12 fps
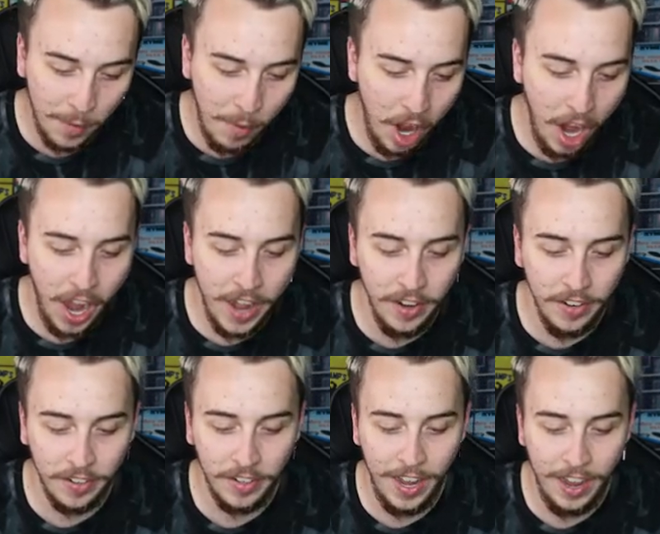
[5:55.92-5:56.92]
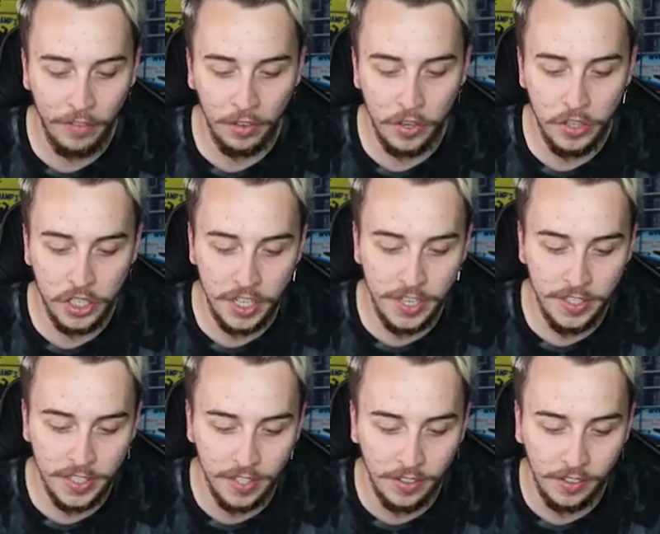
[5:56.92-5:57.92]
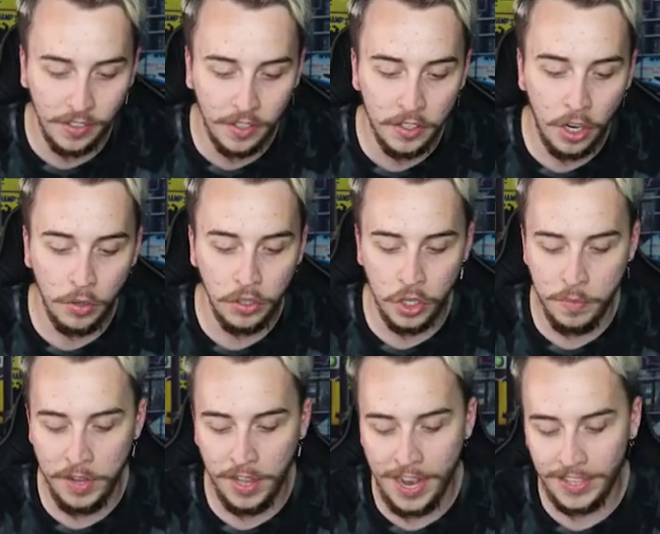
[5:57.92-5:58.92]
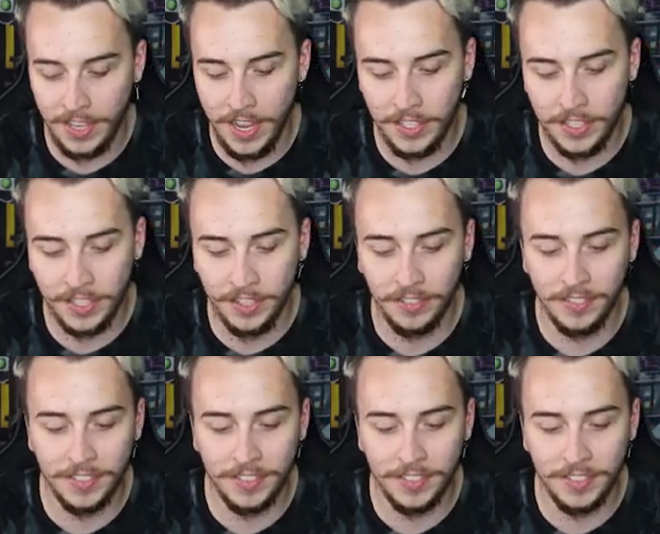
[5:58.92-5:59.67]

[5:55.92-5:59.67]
Come on, evolutions. Don't do me like this.